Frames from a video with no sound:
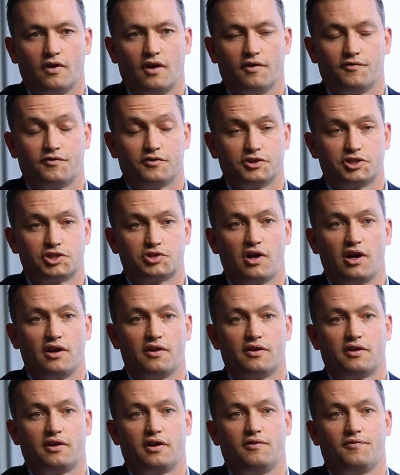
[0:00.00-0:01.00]
Yeah, for
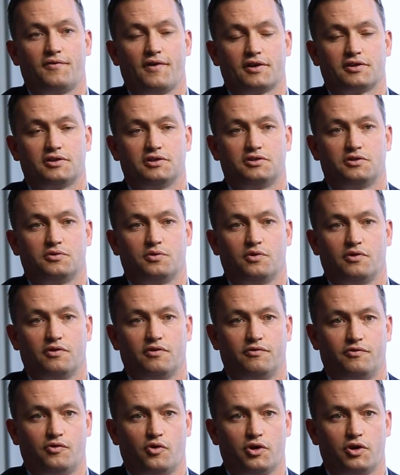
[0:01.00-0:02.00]
Australia, the key factor to
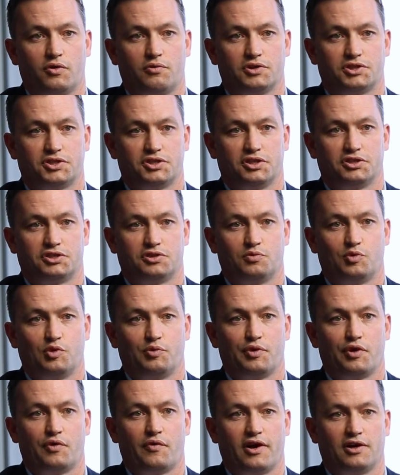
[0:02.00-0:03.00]
avoid a recession
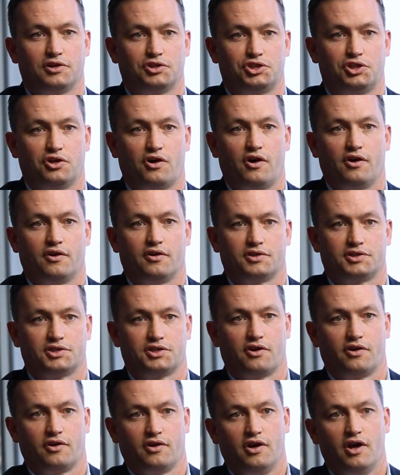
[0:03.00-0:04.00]
would be around China.
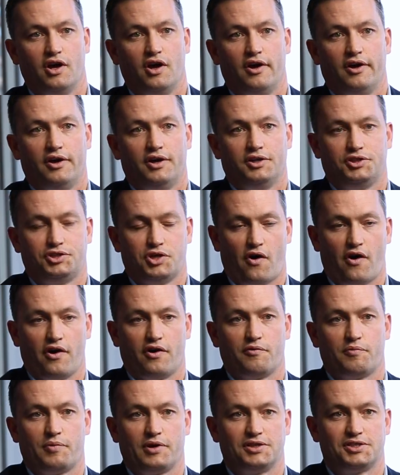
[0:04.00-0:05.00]
So
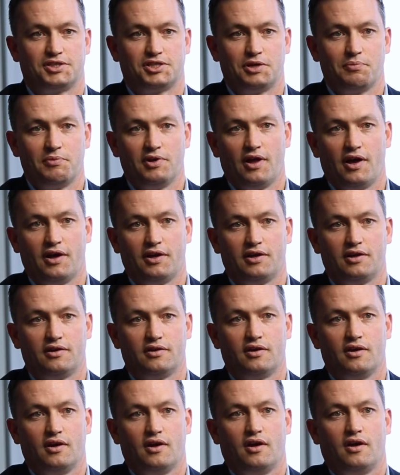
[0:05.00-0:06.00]
China have been
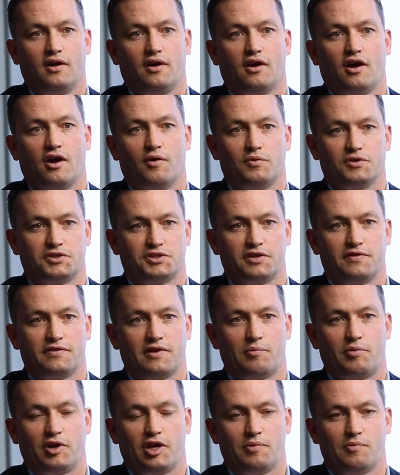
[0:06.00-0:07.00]
stimulating. We're seeing
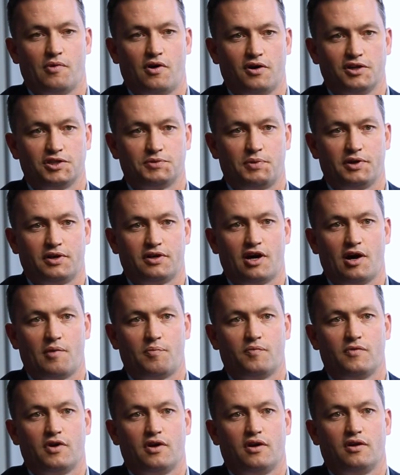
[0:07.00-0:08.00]
their PMIs pick
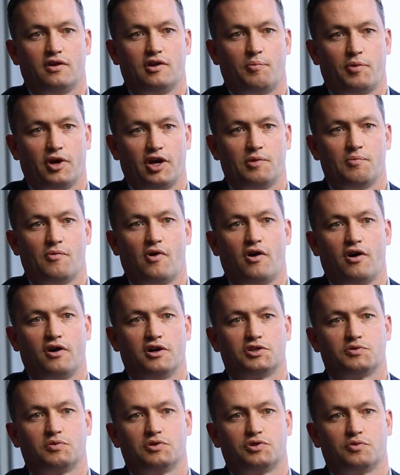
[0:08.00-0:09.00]
up. The
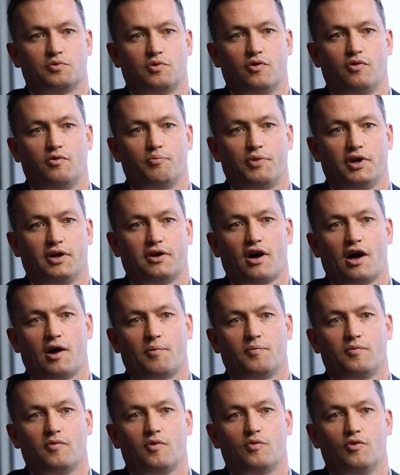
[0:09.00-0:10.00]
PMIs, which will pick
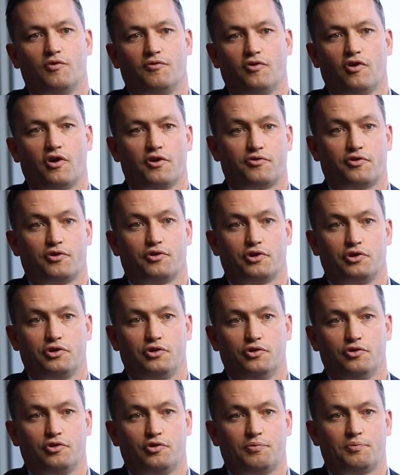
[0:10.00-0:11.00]
up, will flow through to
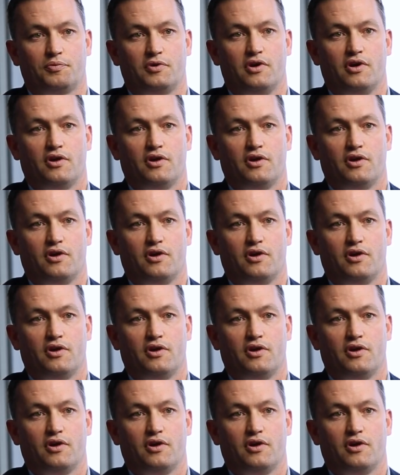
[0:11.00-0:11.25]
Europe,